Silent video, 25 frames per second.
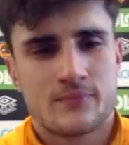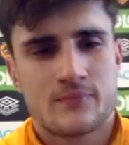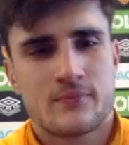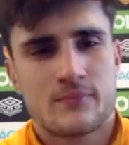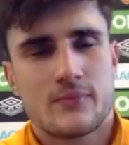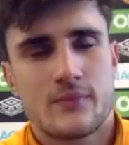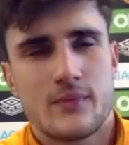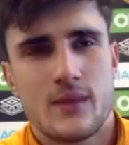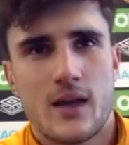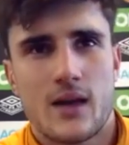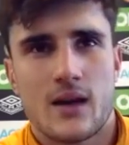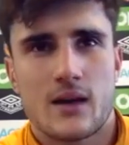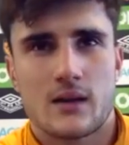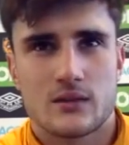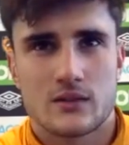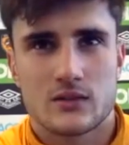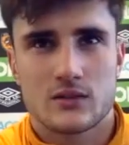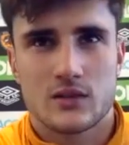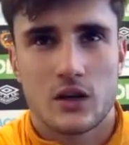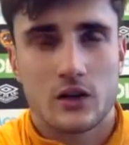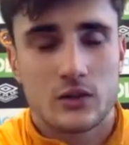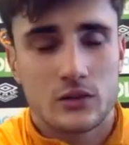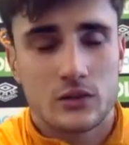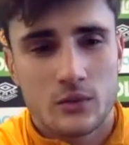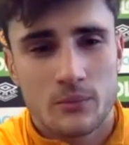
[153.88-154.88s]
Yeah, as I
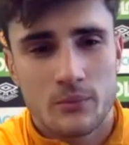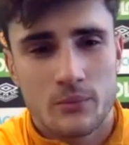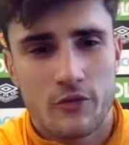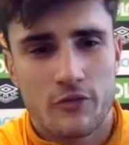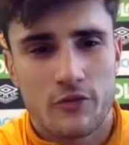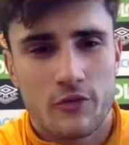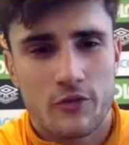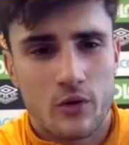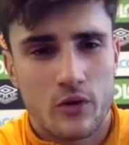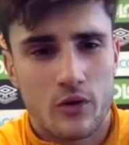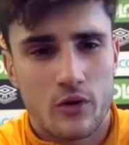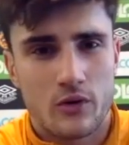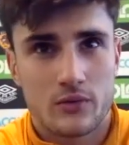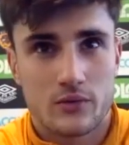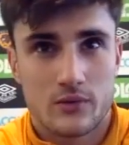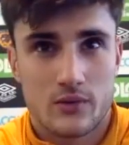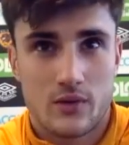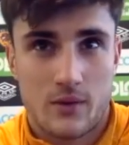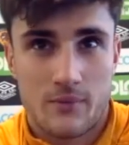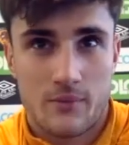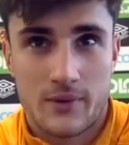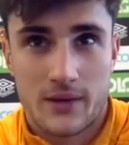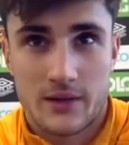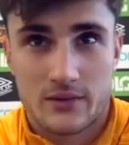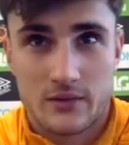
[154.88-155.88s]
touched on before,
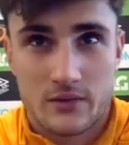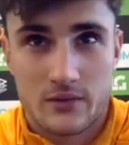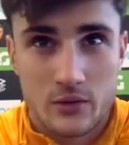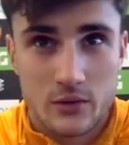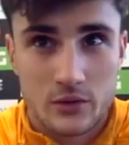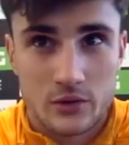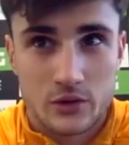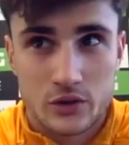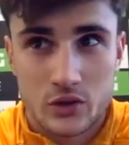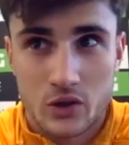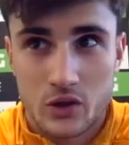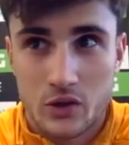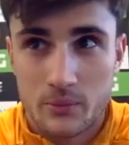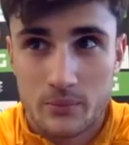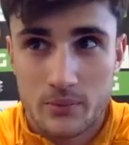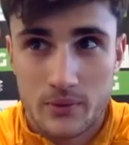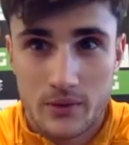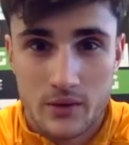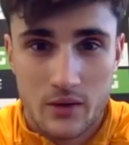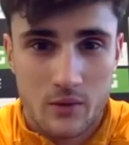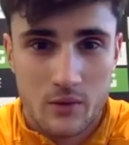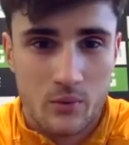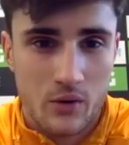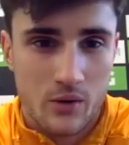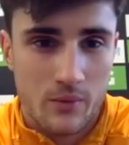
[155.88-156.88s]
I'm here to do a job and
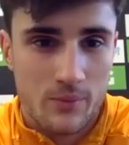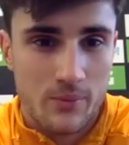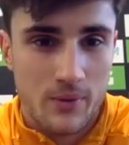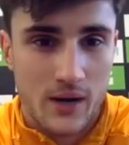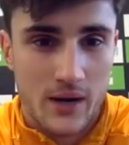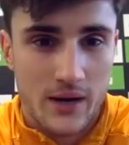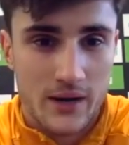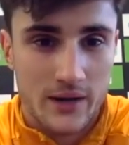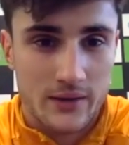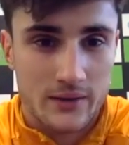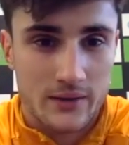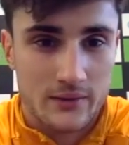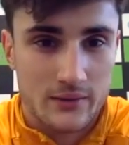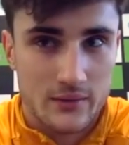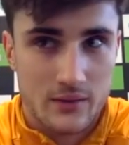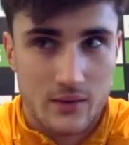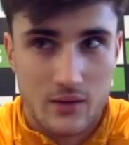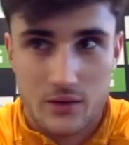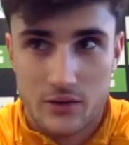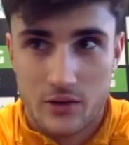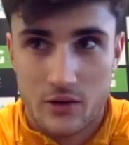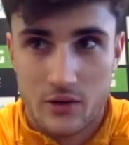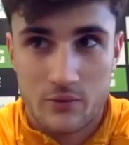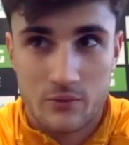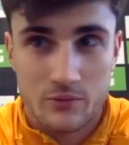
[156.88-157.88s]
I want to play.
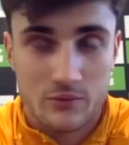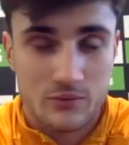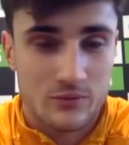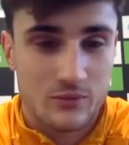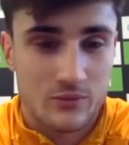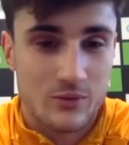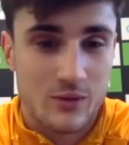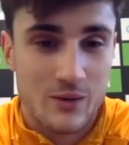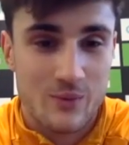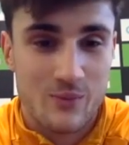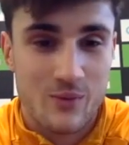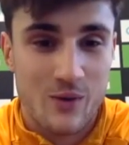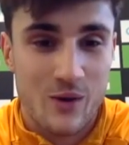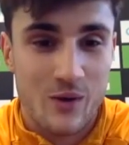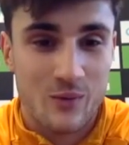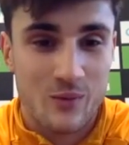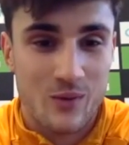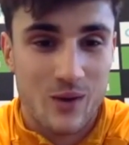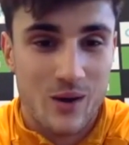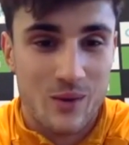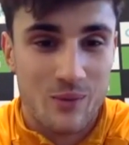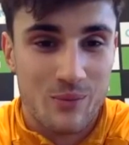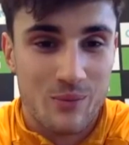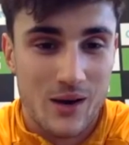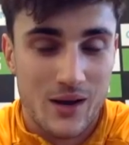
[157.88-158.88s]
I don't really mind
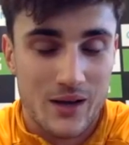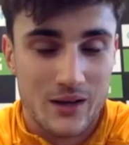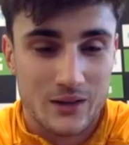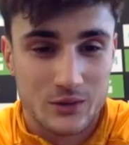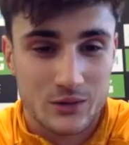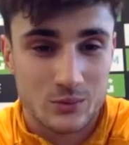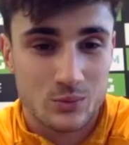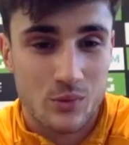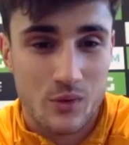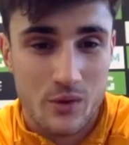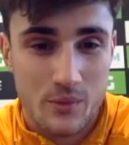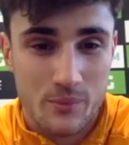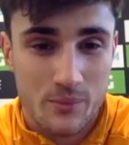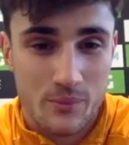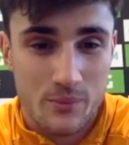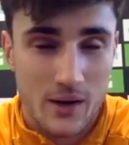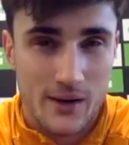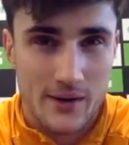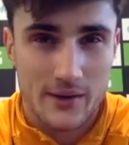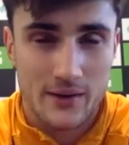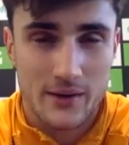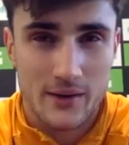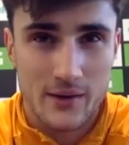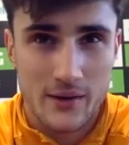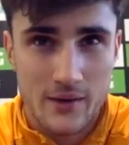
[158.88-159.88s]
where I play, I just want to
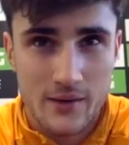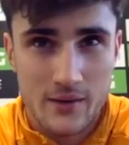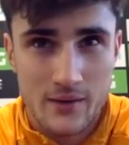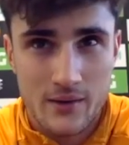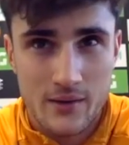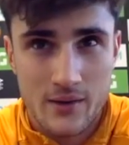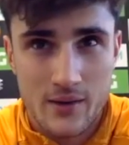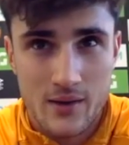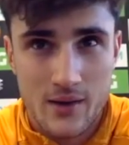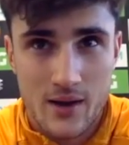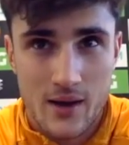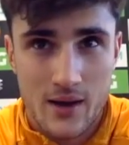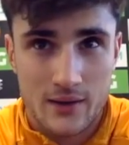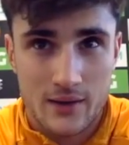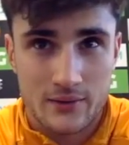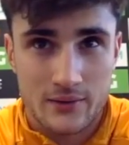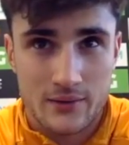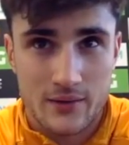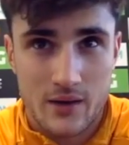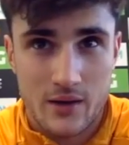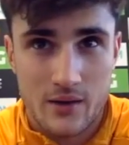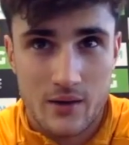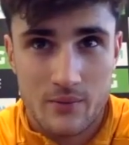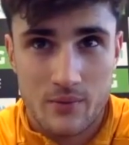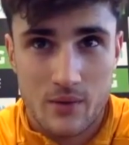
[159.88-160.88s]
play. And
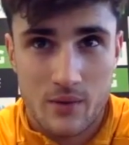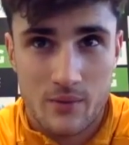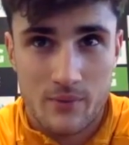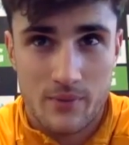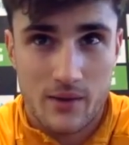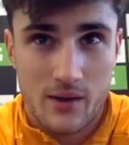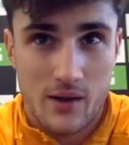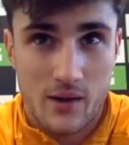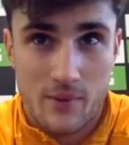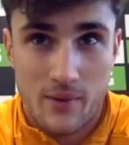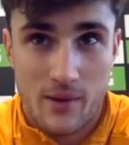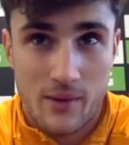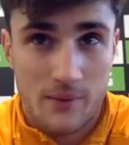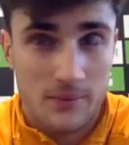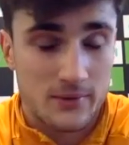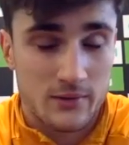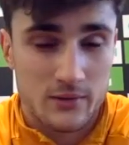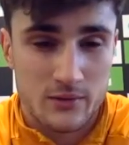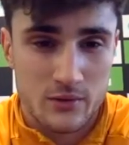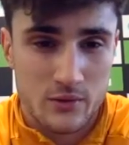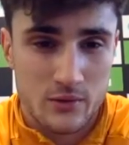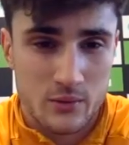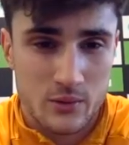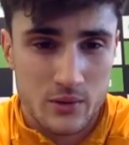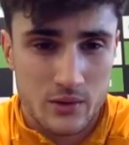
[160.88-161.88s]
um, I'm, I'm happy
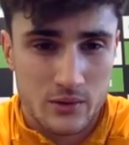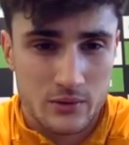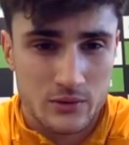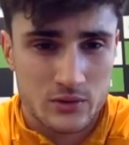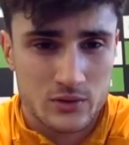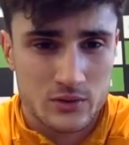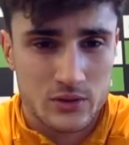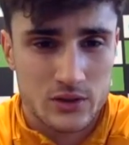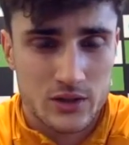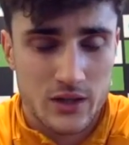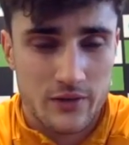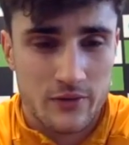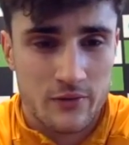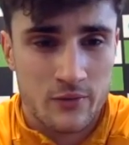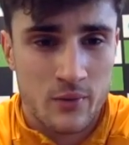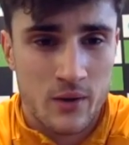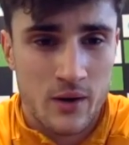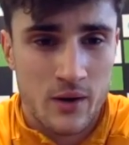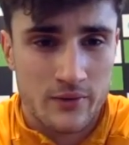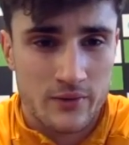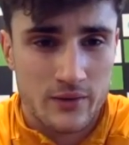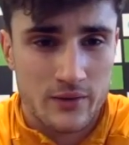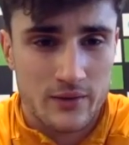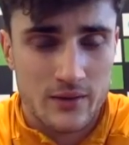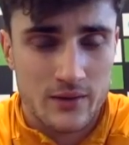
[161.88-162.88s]
to do a shift
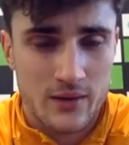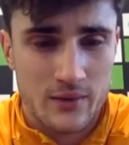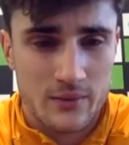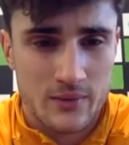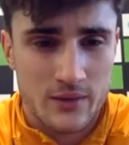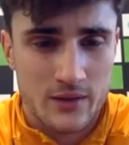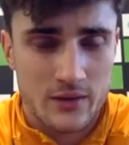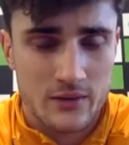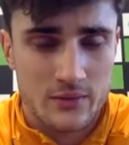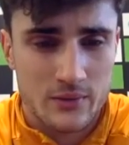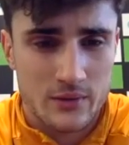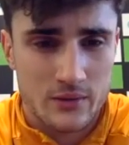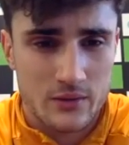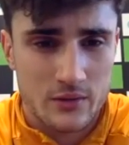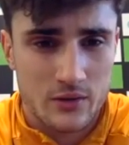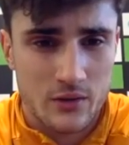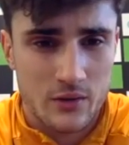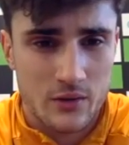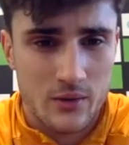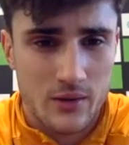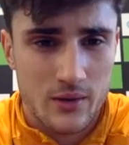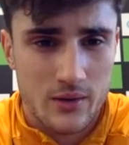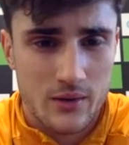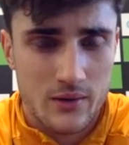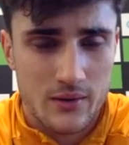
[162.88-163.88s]
wherever the team needs me to do
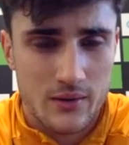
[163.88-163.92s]
it.